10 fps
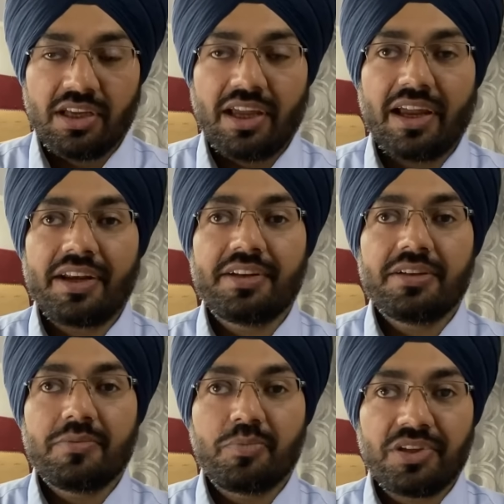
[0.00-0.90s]
and
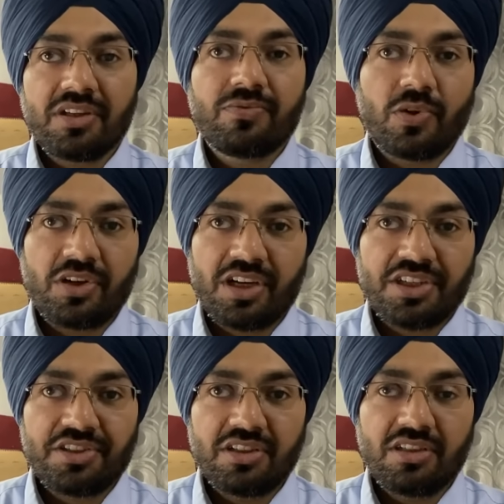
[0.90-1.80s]
being a foreign
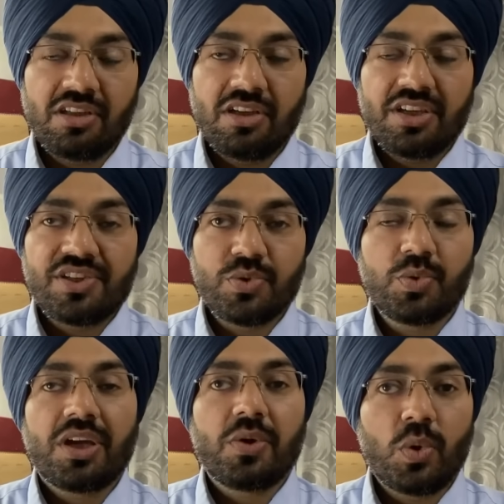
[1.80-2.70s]
national, you
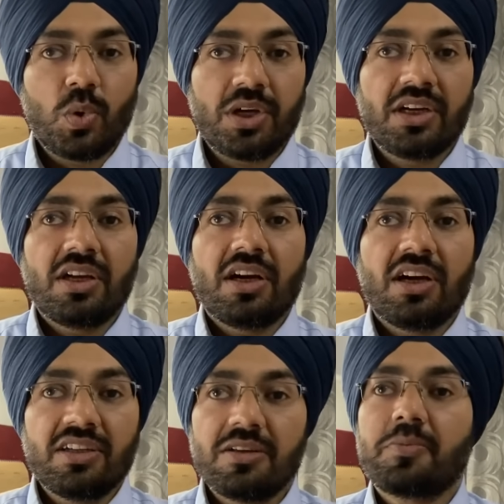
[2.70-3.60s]
can hold
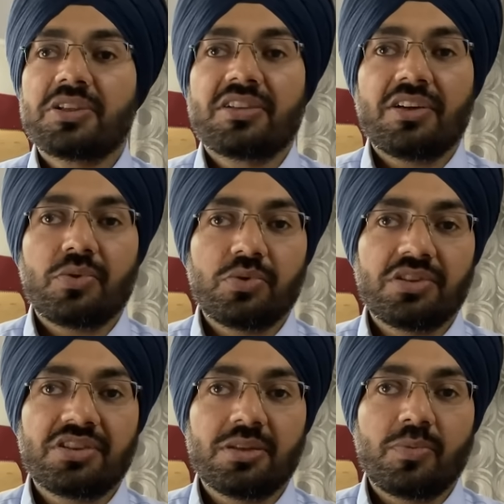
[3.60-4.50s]
100%
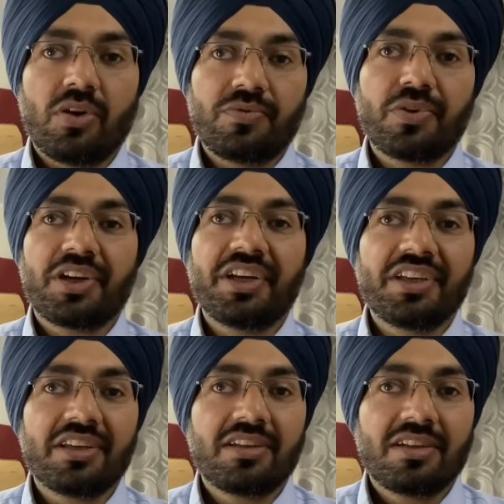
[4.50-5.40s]
ownership of your
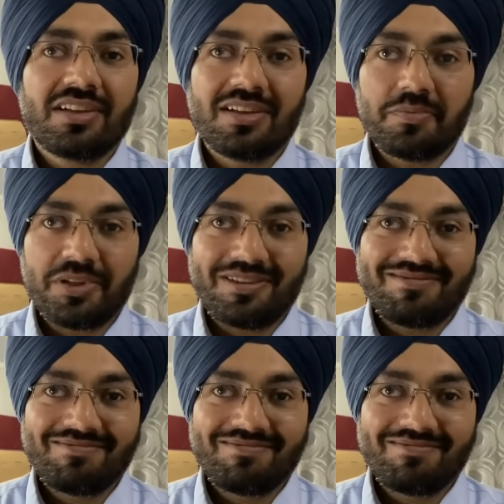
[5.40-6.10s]
Indian company.